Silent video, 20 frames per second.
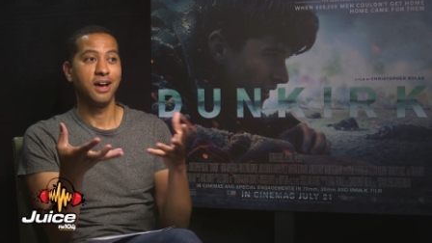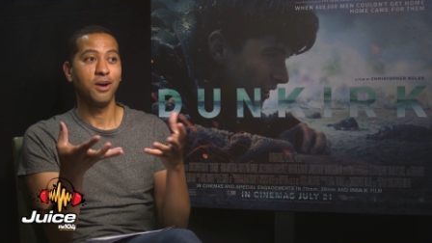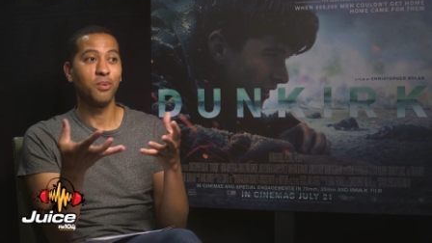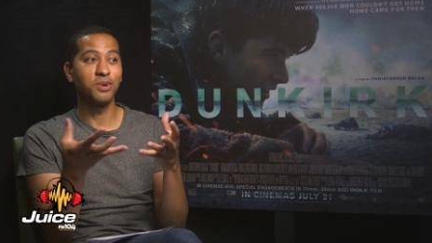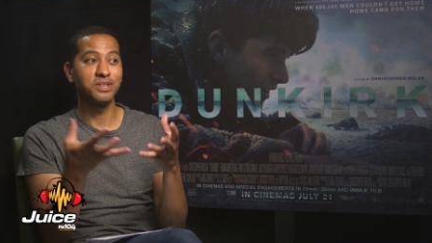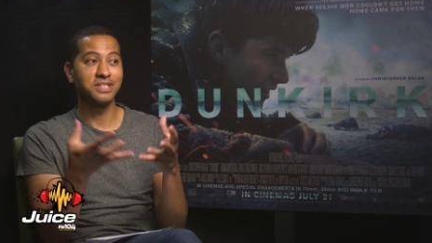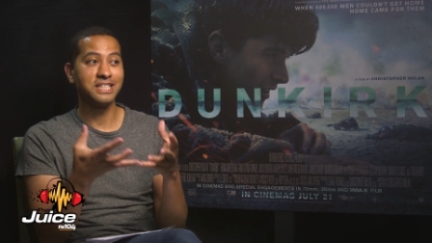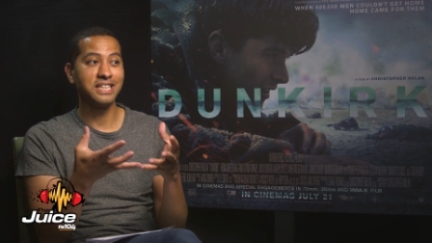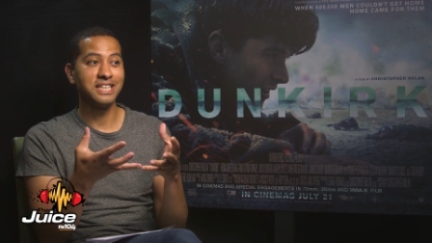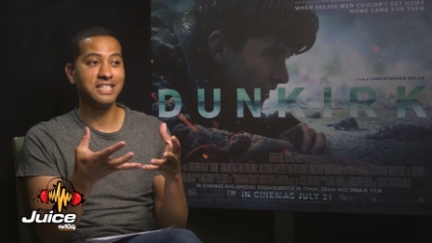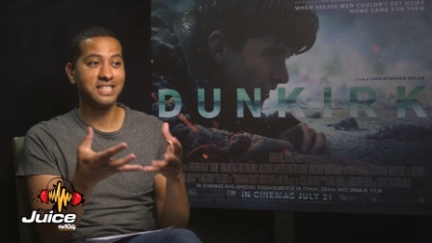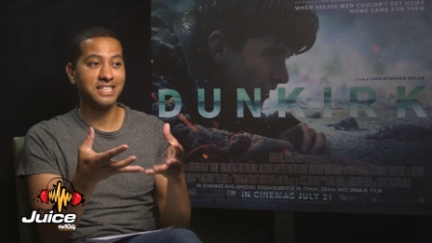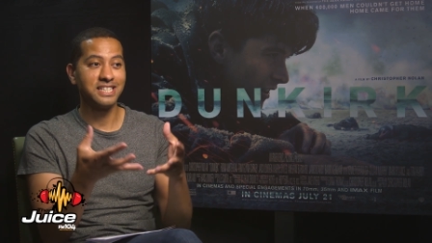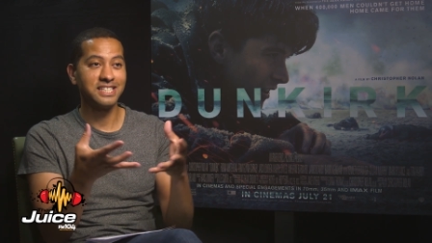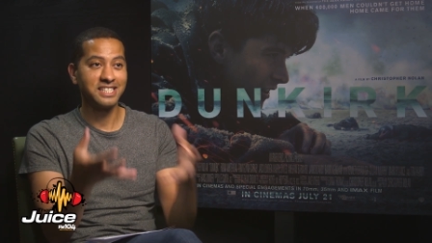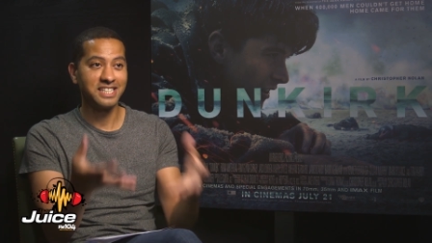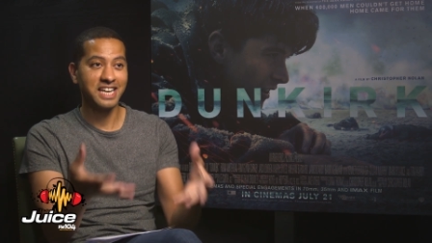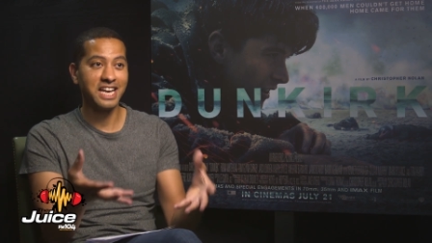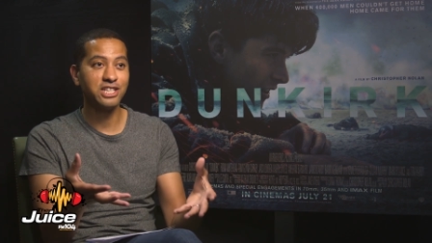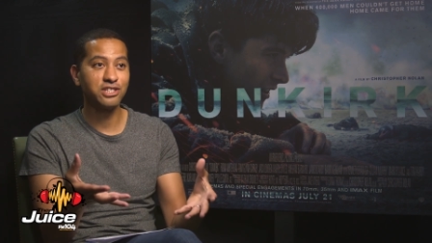is it
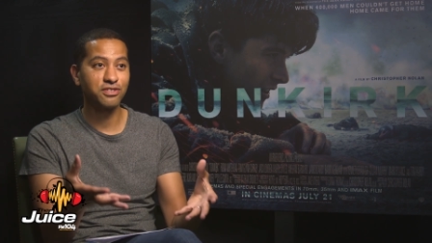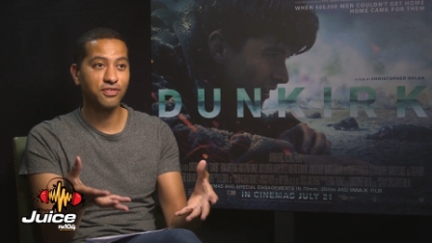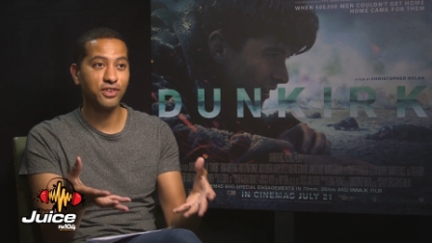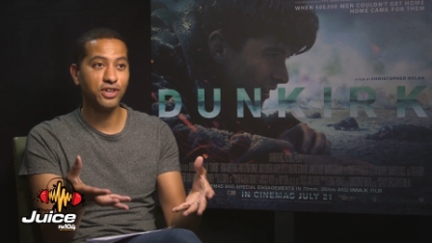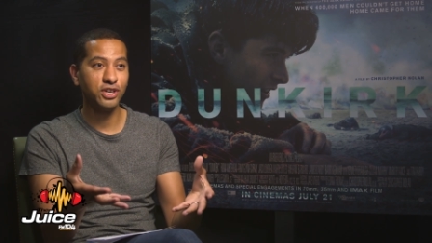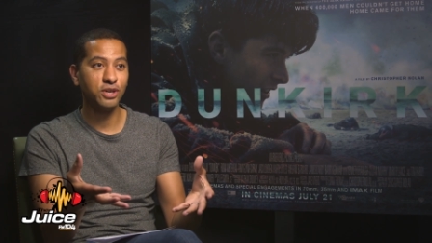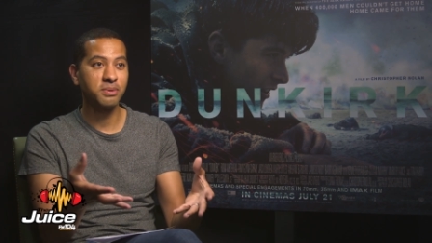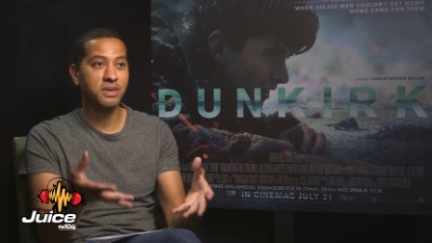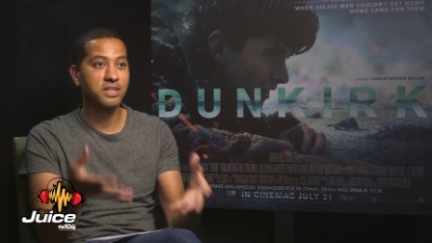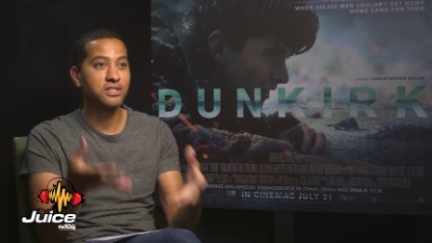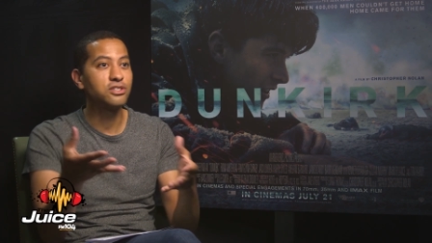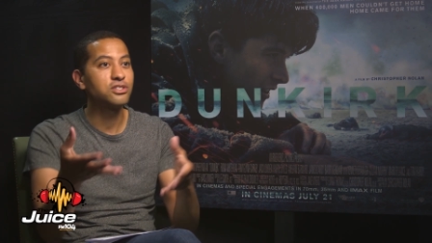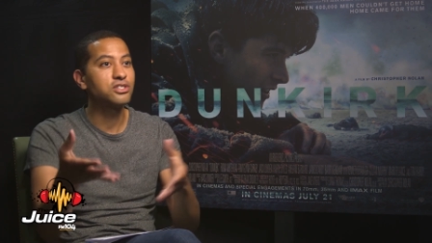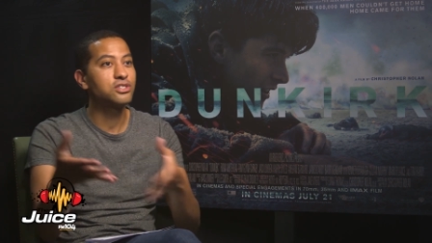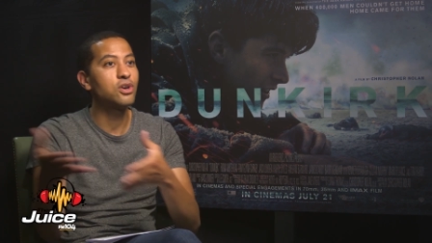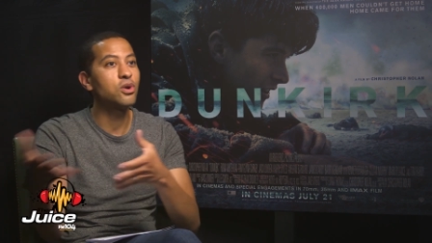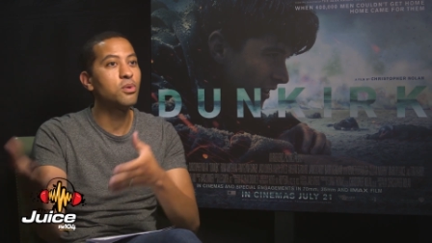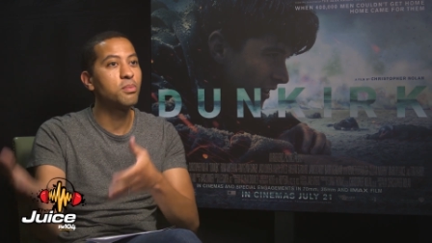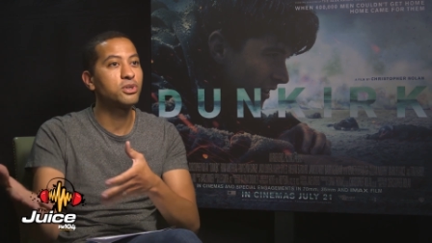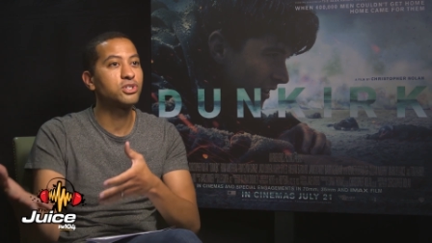as tense for you, because there's
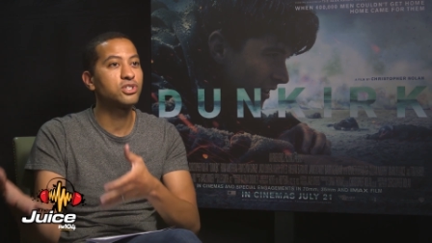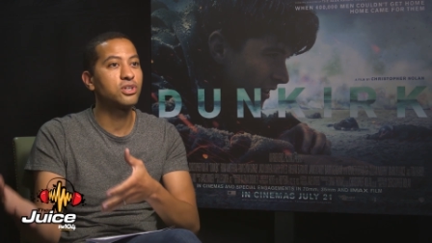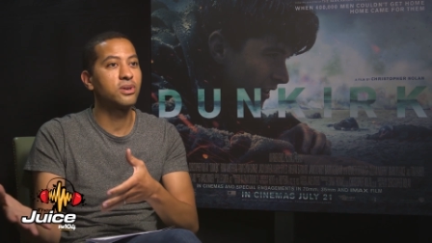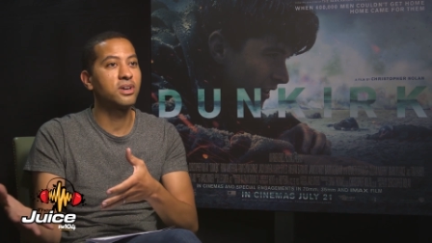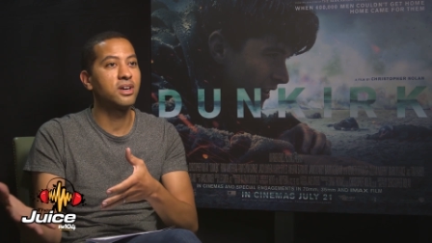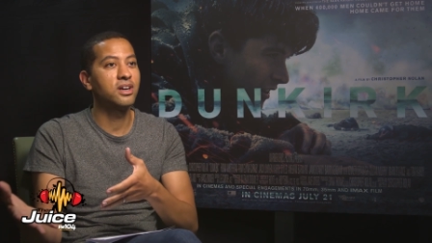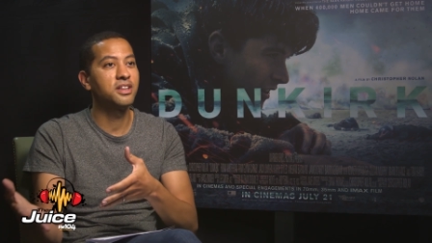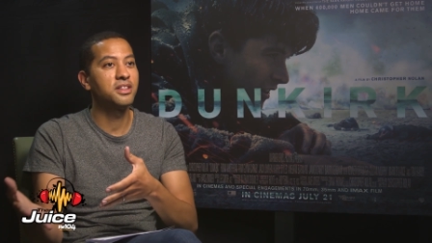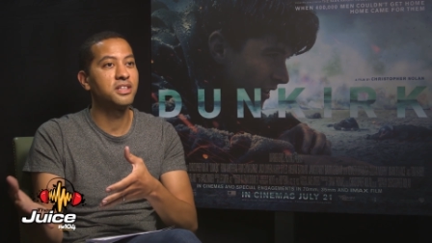so much going on